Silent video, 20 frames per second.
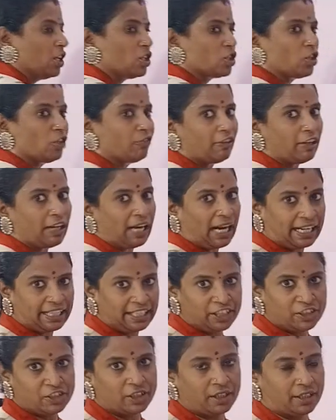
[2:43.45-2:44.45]
So for
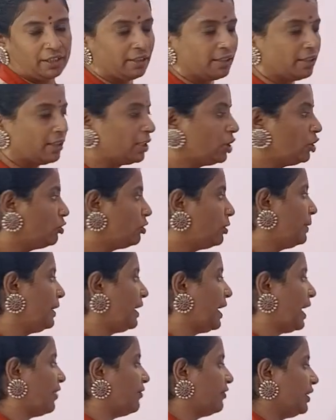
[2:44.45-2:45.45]
addition you will be
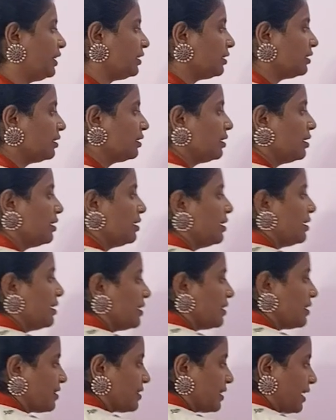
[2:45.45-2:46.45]
having
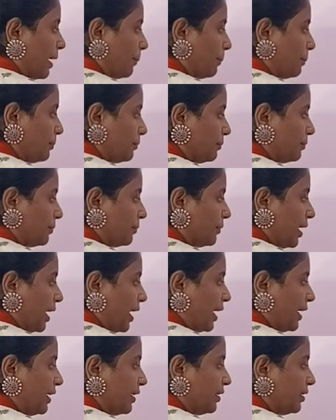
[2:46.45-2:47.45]
sum
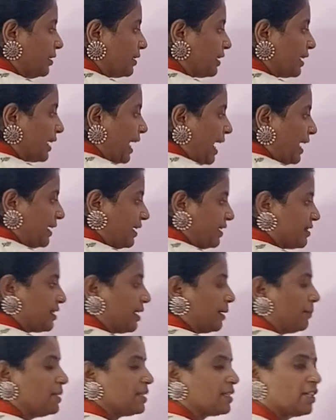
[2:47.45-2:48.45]
and a carry.
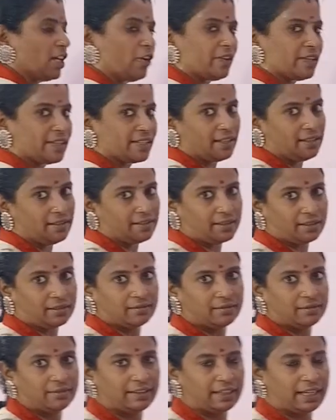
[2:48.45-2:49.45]
Sum is your result,
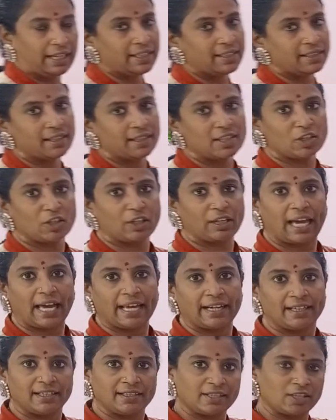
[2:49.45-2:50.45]
right. So
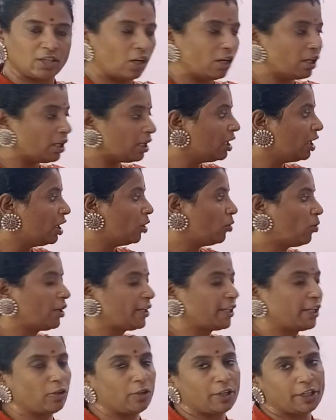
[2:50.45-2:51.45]
carry is your what
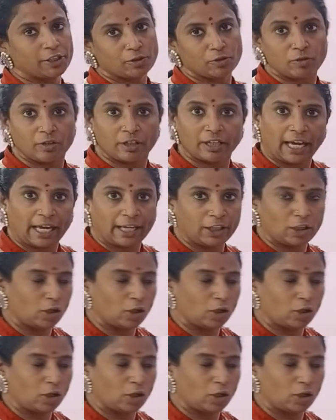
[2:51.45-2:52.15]
you are going to carry